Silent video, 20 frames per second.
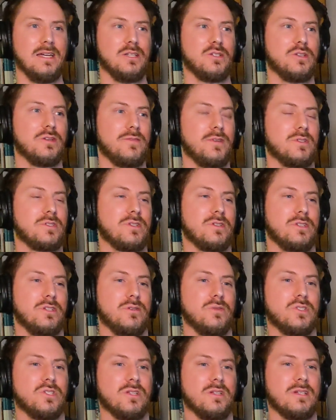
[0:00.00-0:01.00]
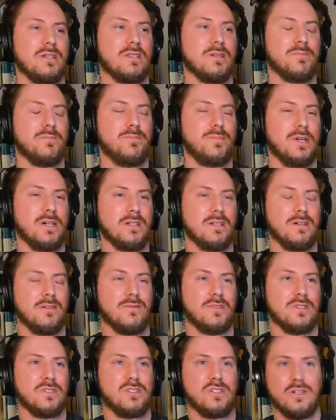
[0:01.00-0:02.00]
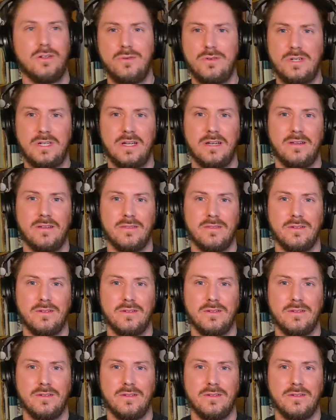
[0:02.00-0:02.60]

Introverts are usually the butt of the joke.